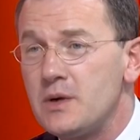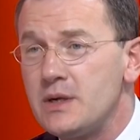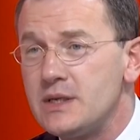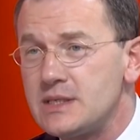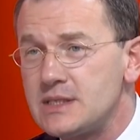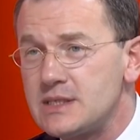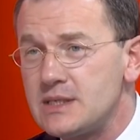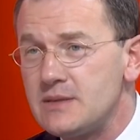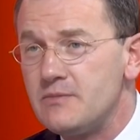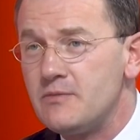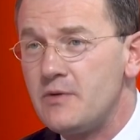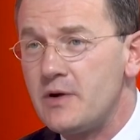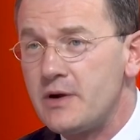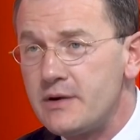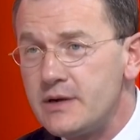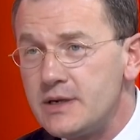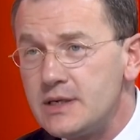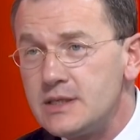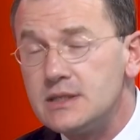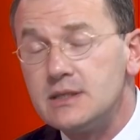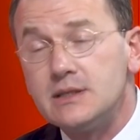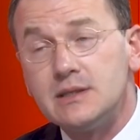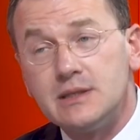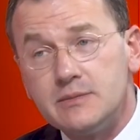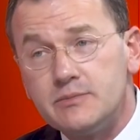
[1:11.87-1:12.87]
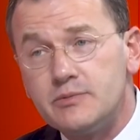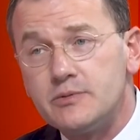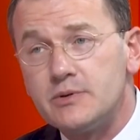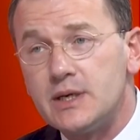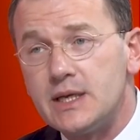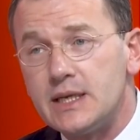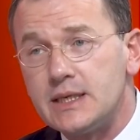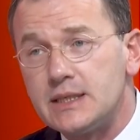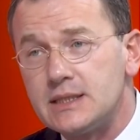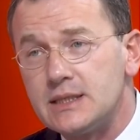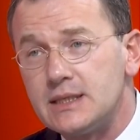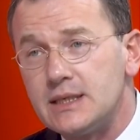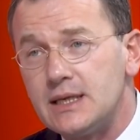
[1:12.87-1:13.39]
was some very
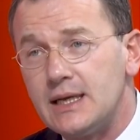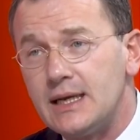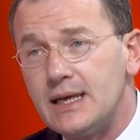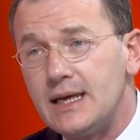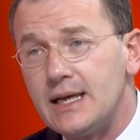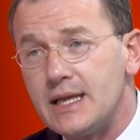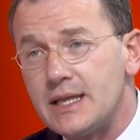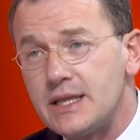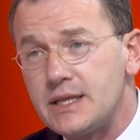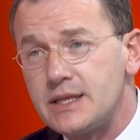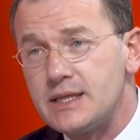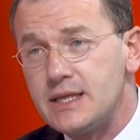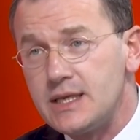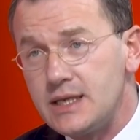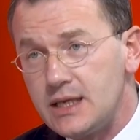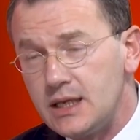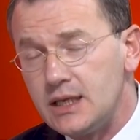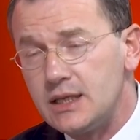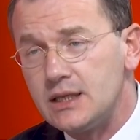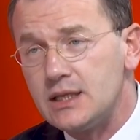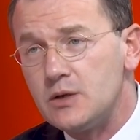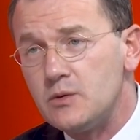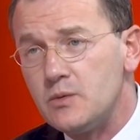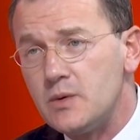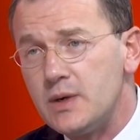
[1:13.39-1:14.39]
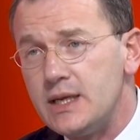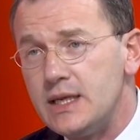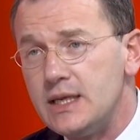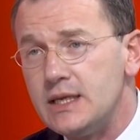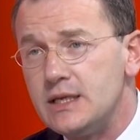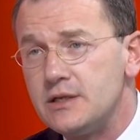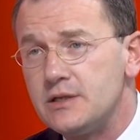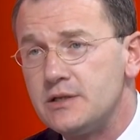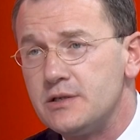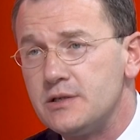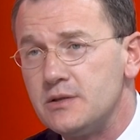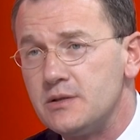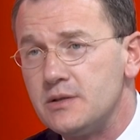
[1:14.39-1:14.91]
deliberate uh, thinking that went
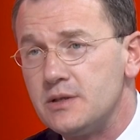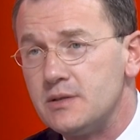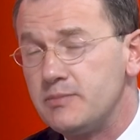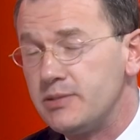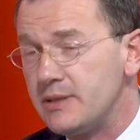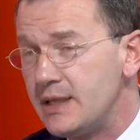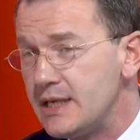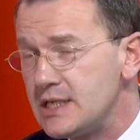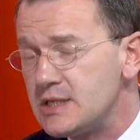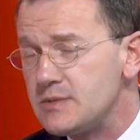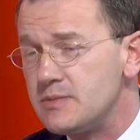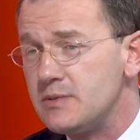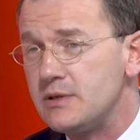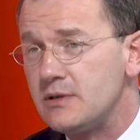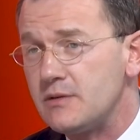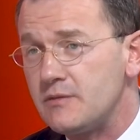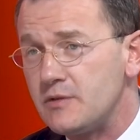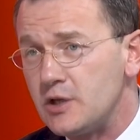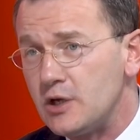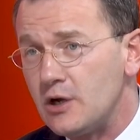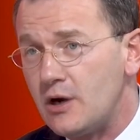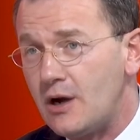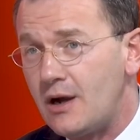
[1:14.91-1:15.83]
into the placement of the